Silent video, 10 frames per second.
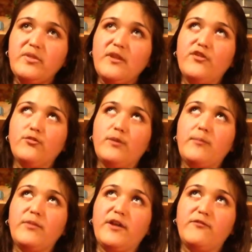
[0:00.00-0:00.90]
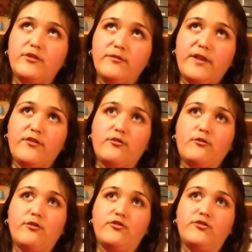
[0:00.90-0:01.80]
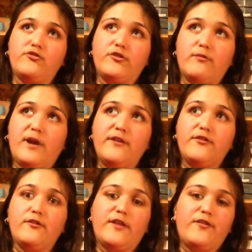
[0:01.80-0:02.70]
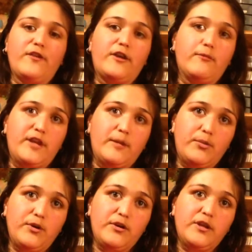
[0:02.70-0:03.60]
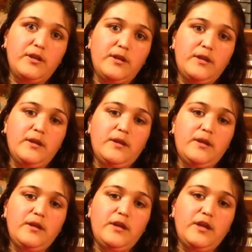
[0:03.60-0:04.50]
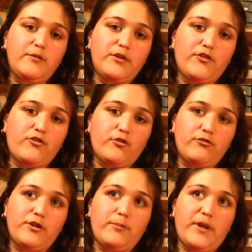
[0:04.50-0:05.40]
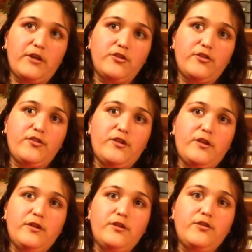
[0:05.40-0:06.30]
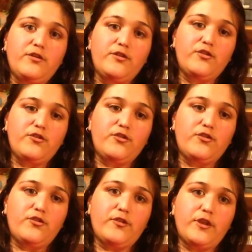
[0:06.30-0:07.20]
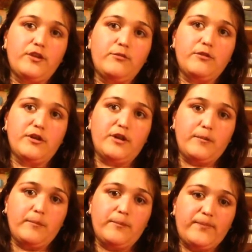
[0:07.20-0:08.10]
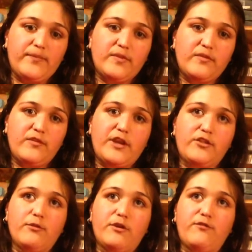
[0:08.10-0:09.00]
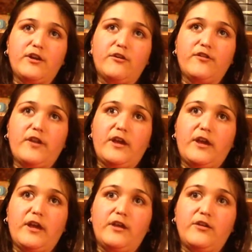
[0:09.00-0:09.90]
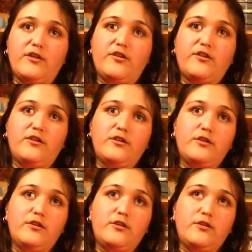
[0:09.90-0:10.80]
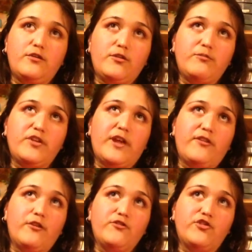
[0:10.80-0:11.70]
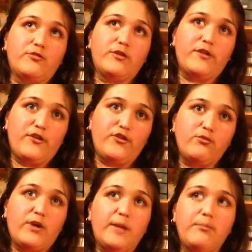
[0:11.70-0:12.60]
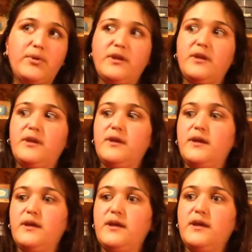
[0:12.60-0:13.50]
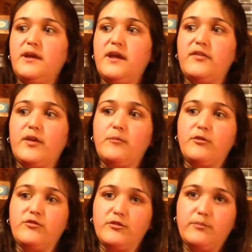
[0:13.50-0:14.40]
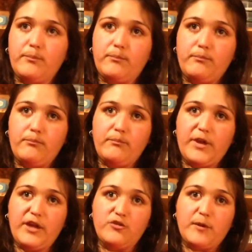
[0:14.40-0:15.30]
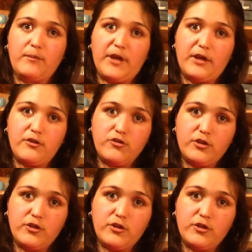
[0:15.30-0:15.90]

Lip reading: swipe left do? That scrolls you to the right. So let's say you're reading a book and you want to scroll through your pages. So then you would take 3 fingers and use them together to quickly swipe, and that moves you page by page.